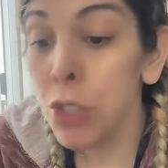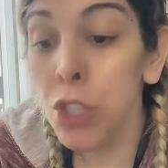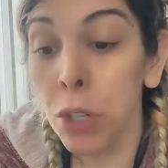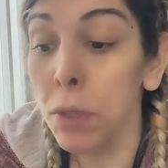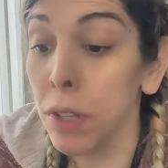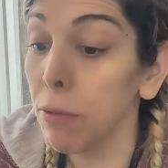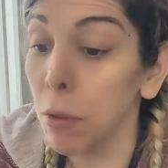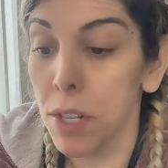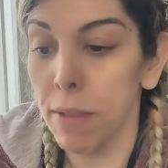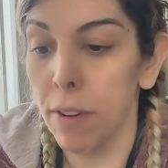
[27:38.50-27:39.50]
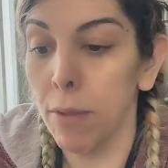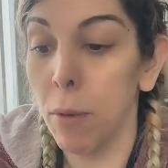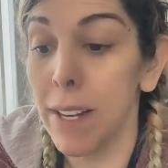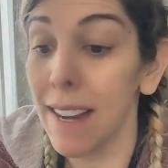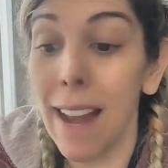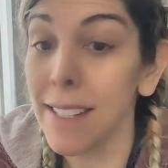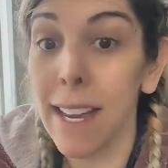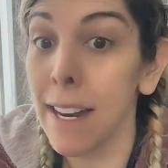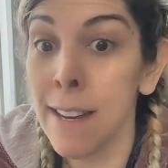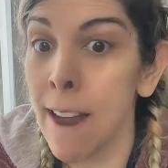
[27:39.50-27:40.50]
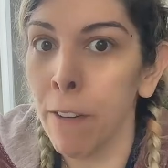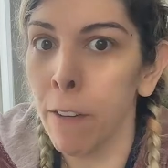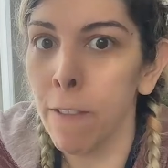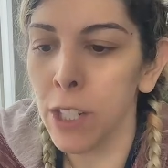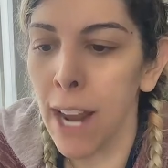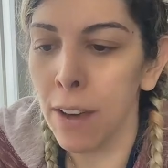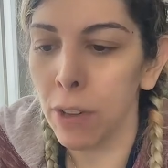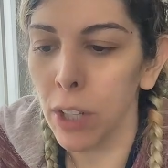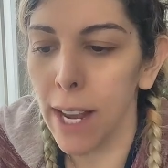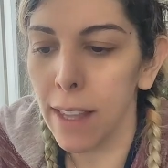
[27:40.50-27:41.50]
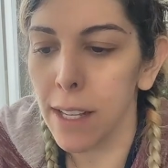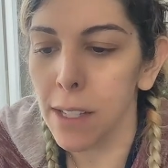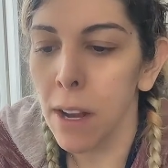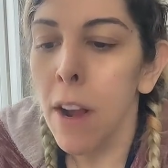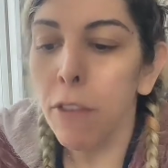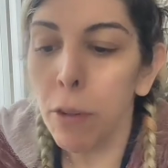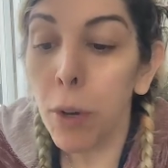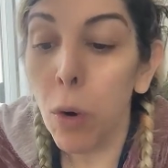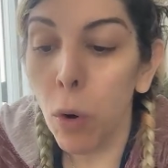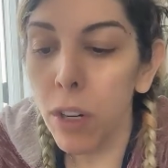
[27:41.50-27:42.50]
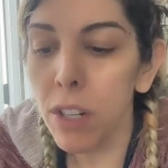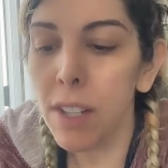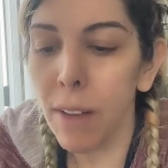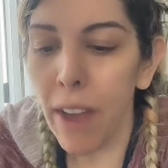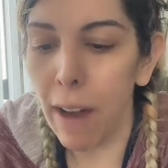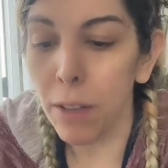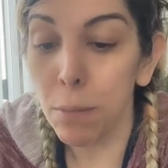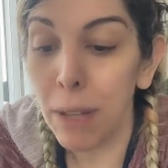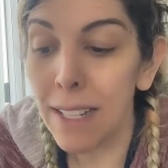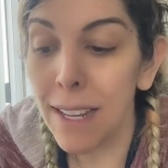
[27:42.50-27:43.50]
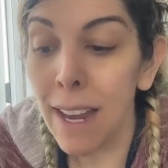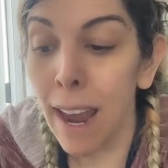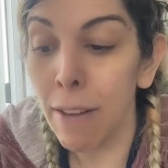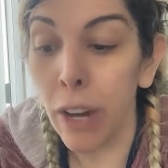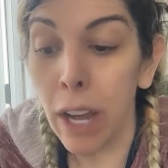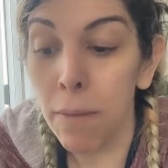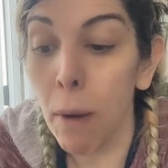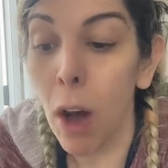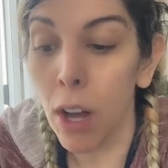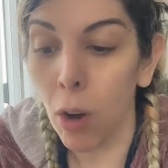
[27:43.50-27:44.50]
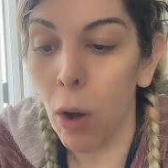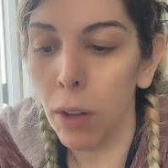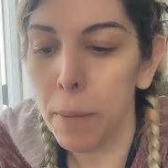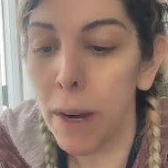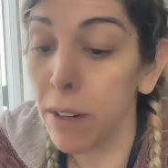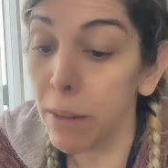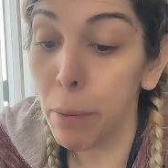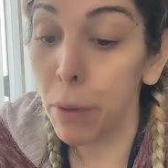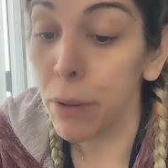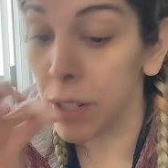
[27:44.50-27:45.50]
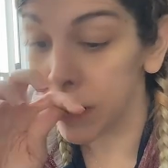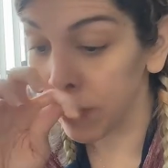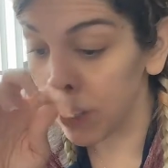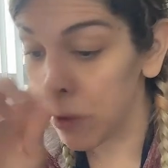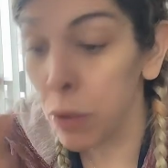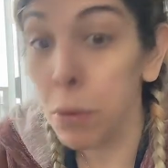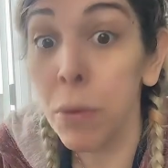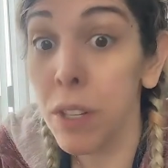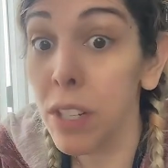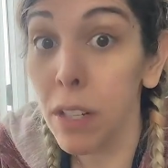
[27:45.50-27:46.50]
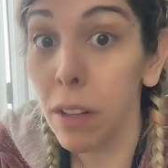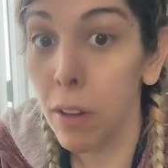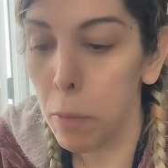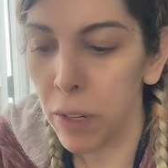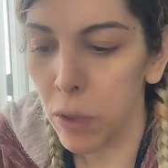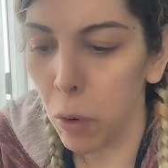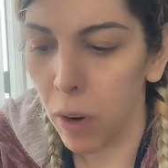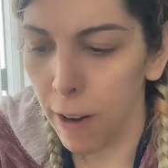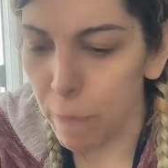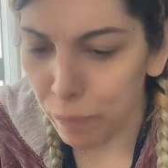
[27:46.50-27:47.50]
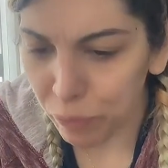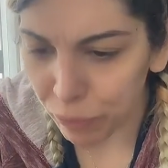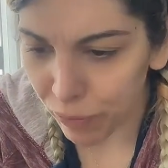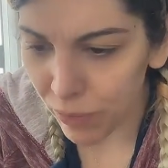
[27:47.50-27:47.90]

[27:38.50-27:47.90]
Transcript: The house shook with the force of her voice, and Essie had never felt anger like this. From the corners of the house, Blessing, Avery, and Maud all appeared, and Prudence floated through the still open door.